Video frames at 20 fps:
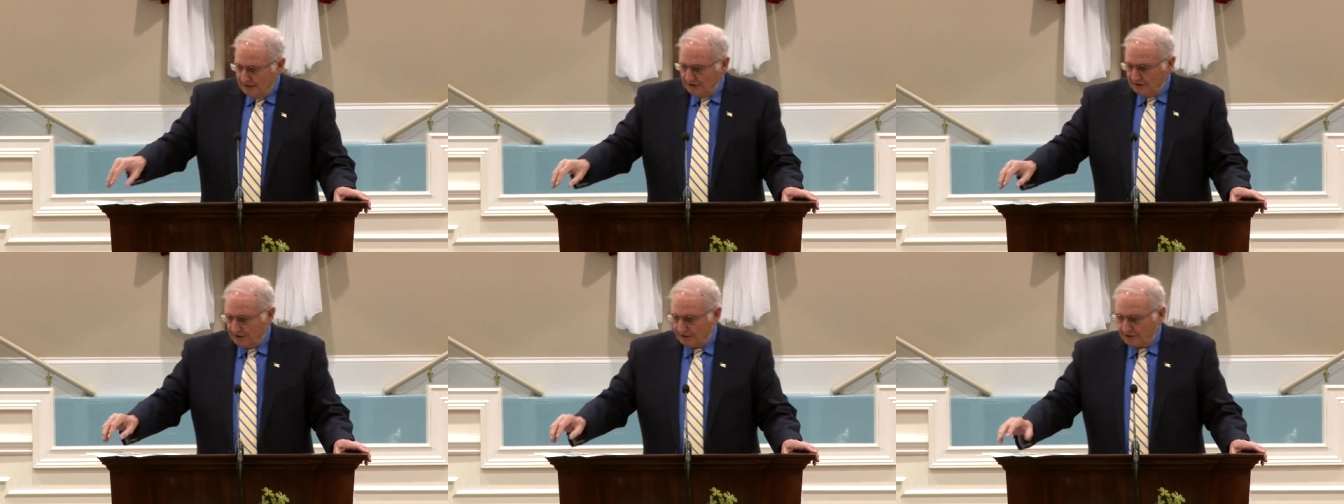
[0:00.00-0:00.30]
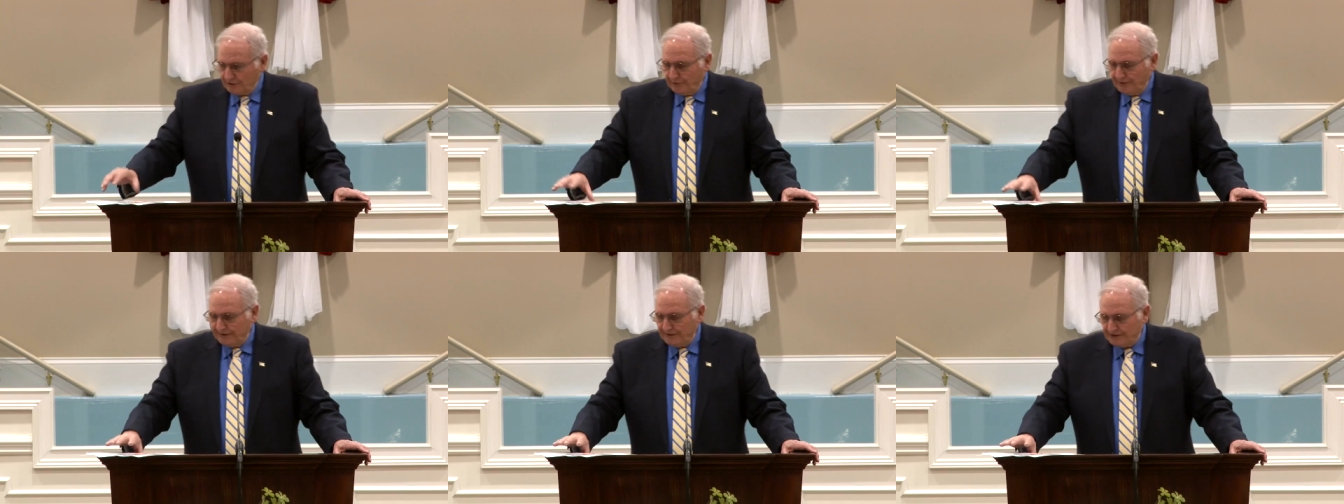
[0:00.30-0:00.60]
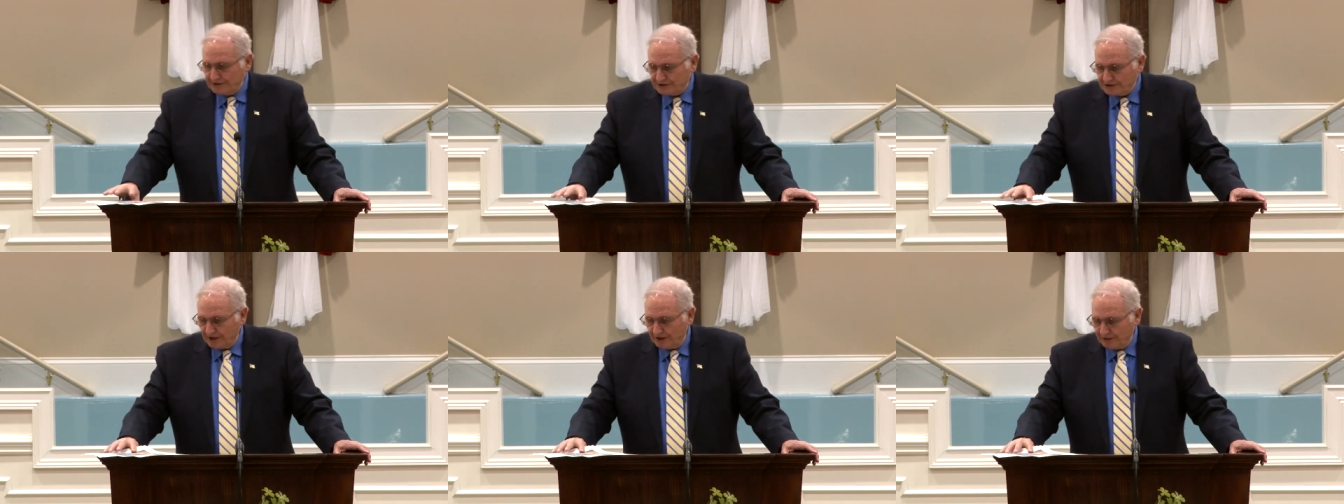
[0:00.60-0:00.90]
you ought to go in
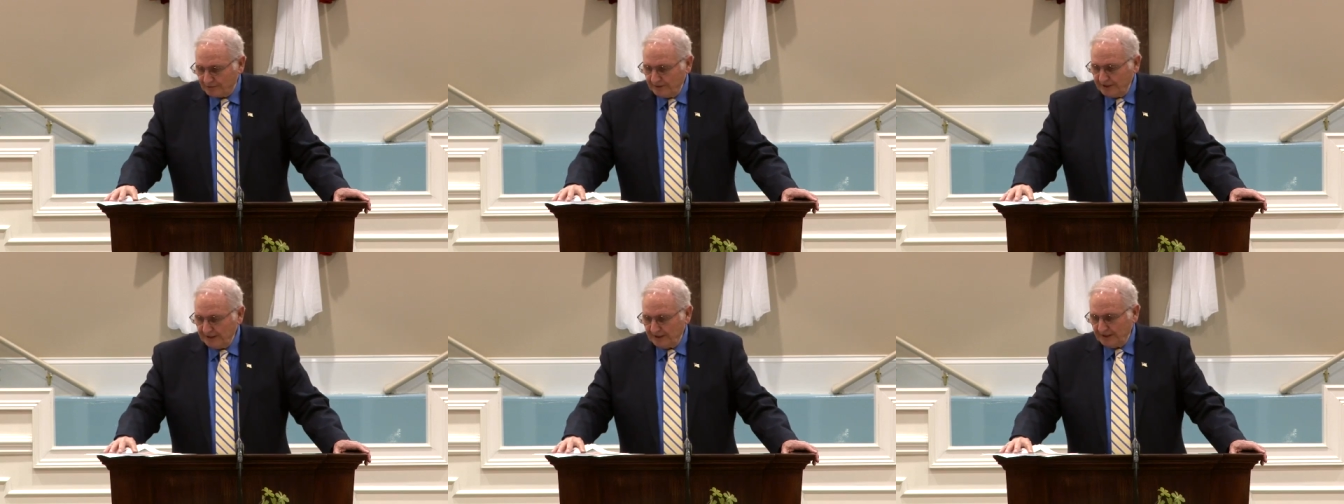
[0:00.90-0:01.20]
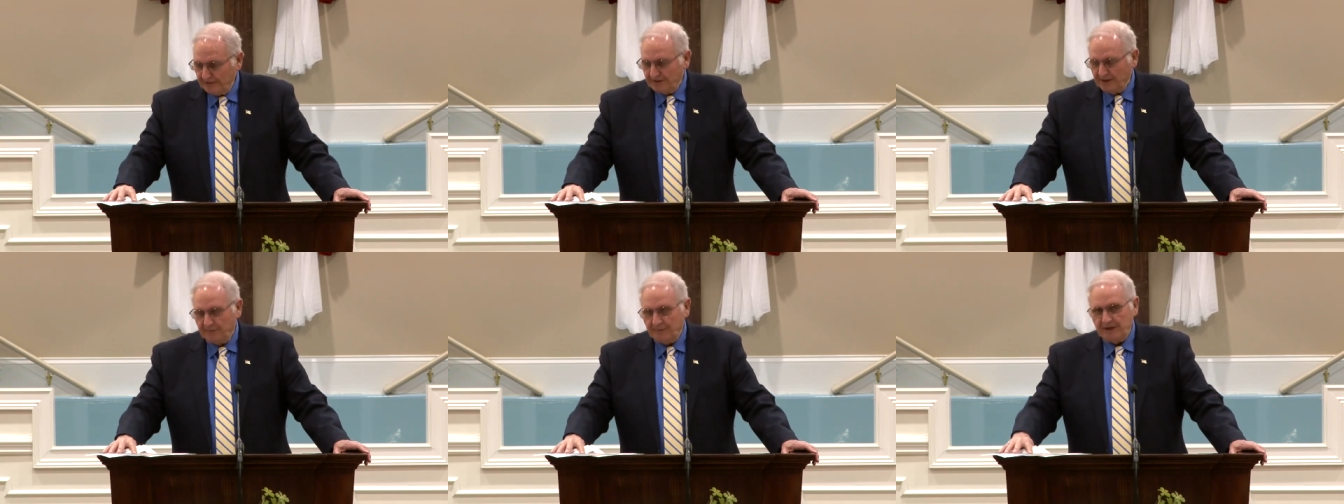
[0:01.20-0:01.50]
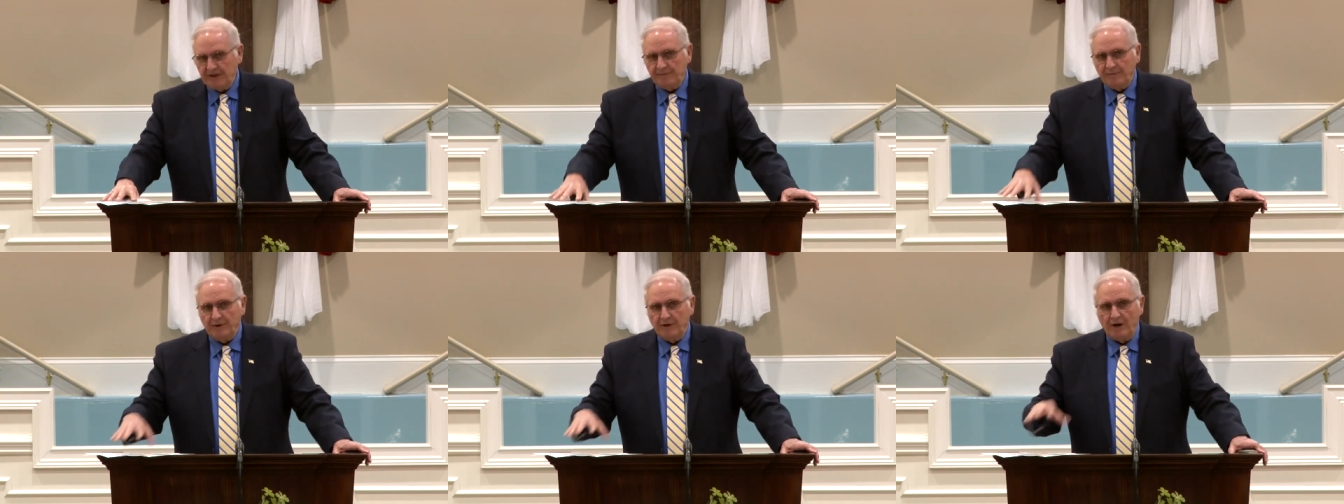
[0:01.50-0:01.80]
there and start reading. The
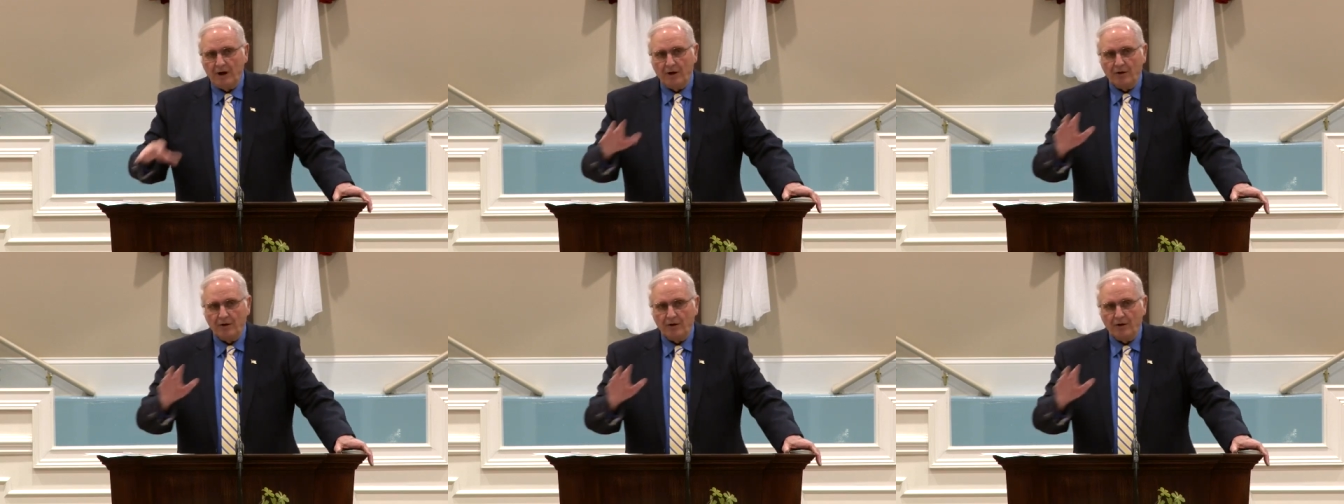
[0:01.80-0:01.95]
people